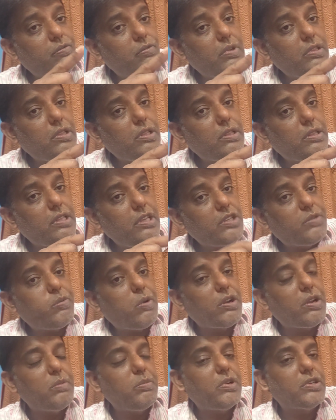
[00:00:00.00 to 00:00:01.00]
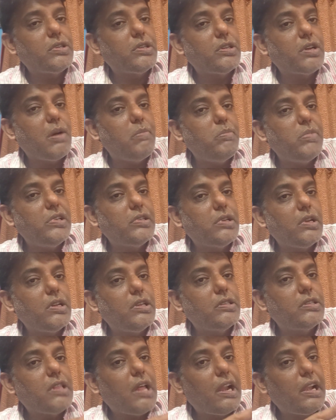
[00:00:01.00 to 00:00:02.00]
with this 40% completion
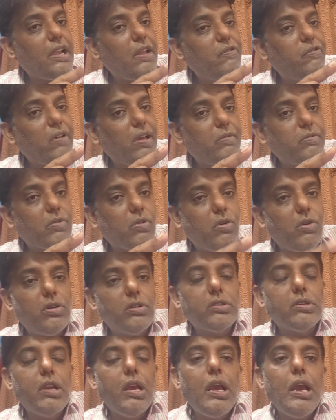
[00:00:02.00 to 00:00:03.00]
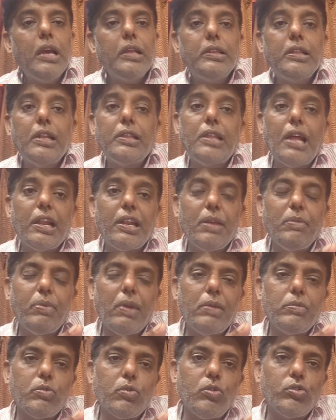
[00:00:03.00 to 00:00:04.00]
is 35 crores, then
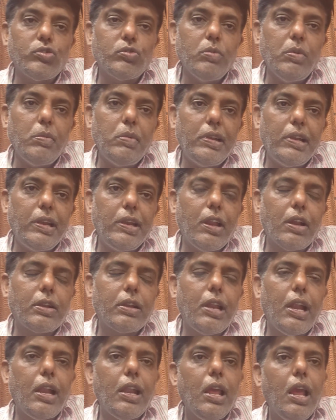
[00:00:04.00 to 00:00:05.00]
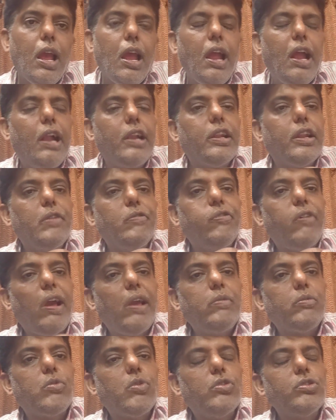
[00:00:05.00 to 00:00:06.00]
35 crores will be deducted, and on
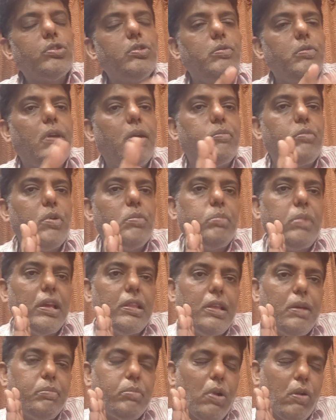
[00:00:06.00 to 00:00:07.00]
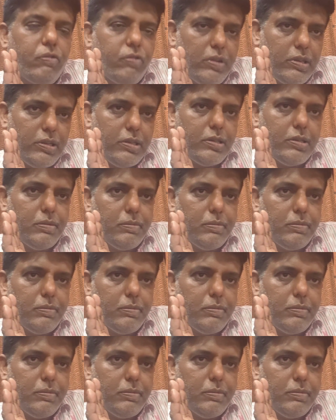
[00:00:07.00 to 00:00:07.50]
5 crores you have to pay the profit.